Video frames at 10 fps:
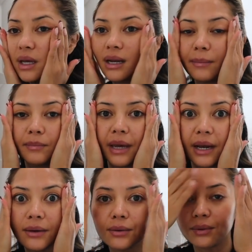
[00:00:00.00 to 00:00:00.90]
And I'm
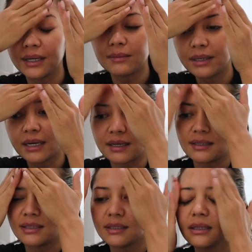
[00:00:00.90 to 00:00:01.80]
paranoid
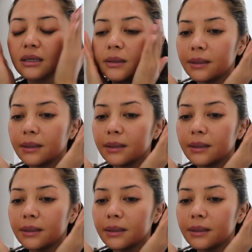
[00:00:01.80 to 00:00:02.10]
because,